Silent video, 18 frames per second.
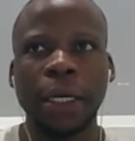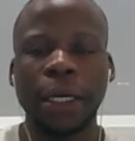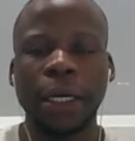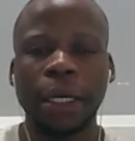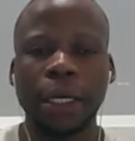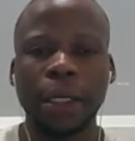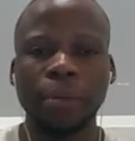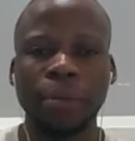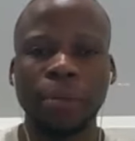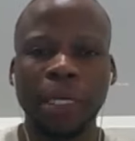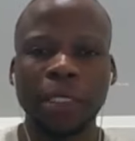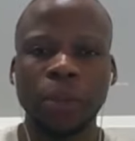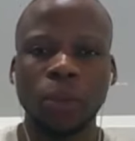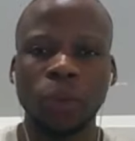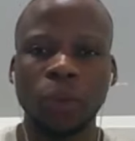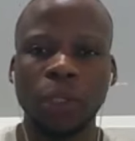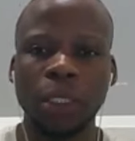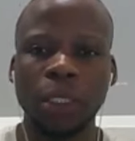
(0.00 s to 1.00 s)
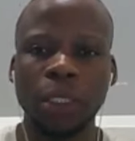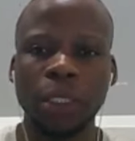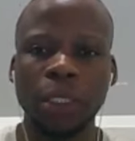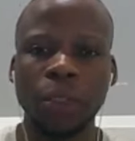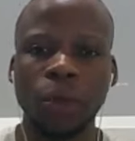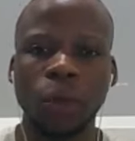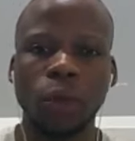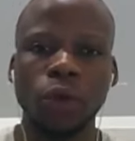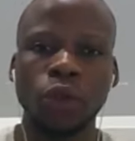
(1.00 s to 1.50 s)
But we
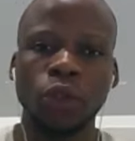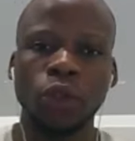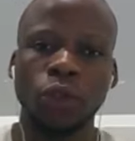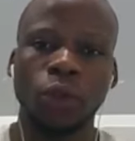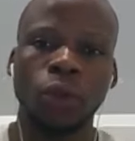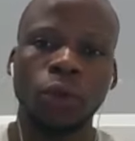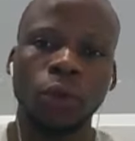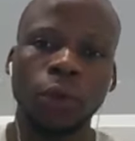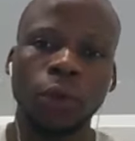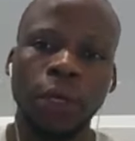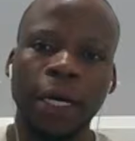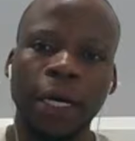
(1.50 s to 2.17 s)
also,